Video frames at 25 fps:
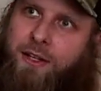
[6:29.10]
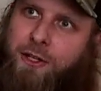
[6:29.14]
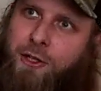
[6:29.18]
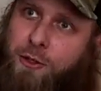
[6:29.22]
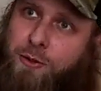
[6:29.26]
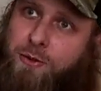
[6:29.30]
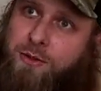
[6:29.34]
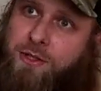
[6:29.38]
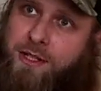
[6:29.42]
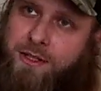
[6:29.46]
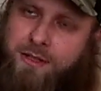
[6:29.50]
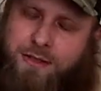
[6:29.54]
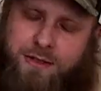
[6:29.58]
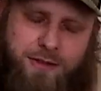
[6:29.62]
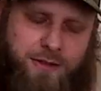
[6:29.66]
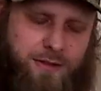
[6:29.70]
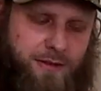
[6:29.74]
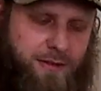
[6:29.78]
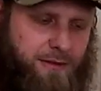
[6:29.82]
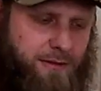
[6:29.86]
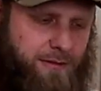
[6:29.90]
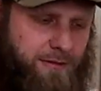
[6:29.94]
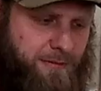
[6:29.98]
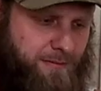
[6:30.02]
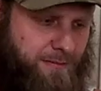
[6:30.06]
Uses.
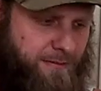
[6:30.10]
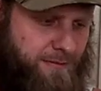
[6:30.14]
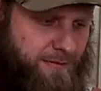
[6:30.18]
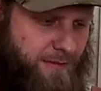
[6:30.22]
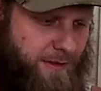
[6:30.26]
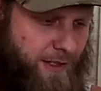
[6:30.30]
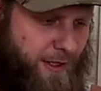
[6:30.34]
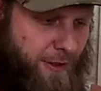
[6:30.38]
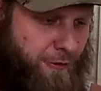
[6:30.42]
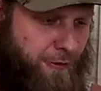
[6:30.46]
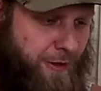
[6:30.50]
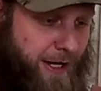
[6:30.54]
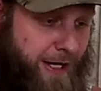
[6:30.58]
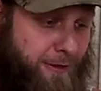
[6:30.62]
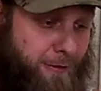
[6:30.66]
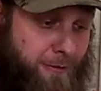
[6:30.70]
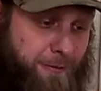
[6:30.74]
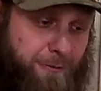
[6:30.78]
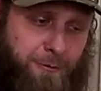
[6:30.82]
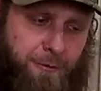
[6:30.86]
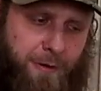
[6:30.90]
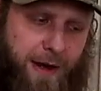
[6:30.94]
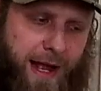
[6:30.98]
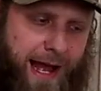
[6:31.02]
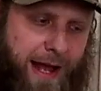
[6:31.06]
Grate
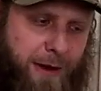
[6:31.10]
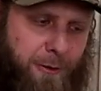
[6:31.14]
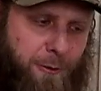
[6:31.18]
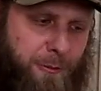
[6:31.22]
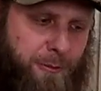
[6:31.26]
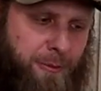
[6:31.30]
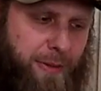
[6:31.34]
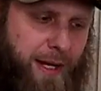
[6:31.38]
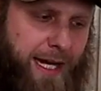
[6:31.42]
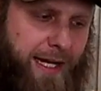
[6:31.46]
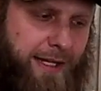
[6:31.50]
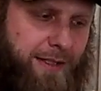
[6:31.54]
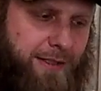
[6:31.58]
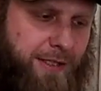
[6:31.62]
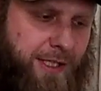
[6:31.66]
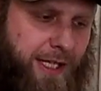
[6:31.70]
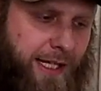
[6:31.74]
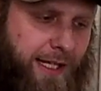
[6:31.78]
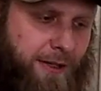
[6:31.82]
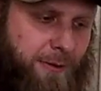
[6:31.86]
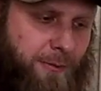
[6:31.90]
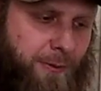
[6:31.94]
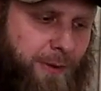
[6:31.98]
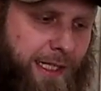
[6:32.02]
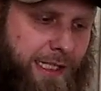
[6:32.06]
on fried or baked
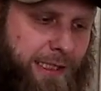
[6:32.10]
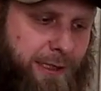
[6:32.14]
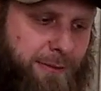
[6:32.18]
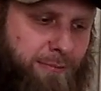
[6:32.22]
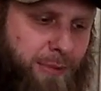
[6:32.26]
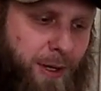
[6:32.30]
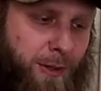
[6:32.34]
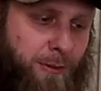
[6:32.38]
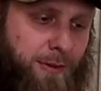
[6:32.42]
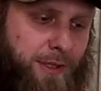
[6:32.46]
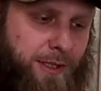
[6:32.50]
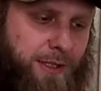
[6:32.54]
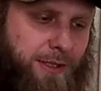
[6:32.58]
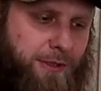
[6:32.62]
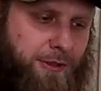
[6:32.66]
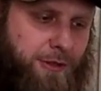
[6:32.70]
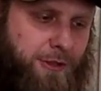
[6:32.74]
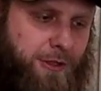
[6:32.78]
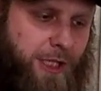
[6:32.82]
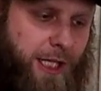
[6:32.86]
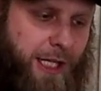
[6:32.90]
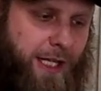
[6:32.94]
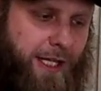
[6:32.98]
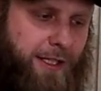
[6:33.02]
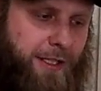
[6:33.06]
chicken wings, boneless
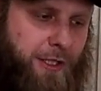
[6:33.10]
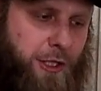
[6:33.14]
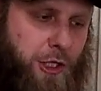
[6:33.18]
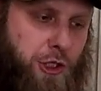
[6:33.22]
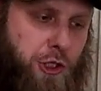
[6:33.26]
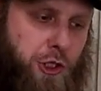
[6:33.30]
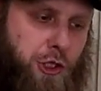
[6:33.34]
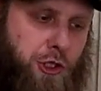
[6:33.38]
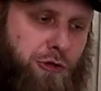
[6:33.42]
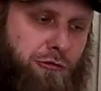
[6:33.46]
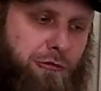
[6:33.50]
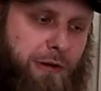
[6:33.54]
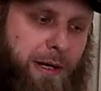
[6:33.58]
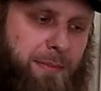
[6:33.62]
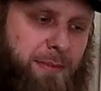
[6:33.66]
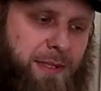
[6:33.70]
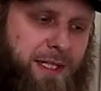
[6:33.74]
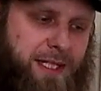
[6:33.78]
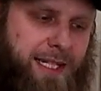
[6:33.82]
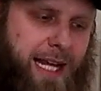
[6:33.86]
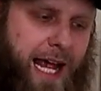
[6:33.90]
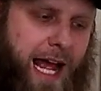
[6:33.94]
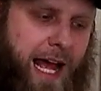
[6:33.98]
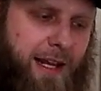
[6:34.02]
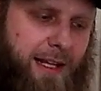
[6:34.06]
chicken, shrimp
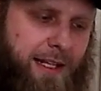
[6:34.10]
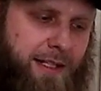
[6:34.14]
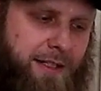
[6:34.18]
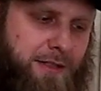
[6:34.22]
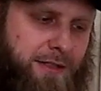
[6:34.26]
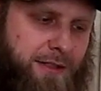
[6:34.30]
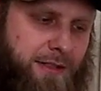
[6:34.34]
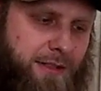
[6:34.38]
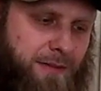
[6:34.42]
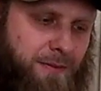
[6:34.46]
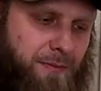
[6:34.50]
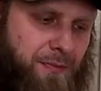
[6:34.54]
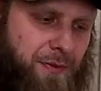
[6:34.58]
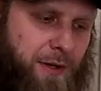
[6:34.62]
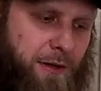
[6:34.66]
salads,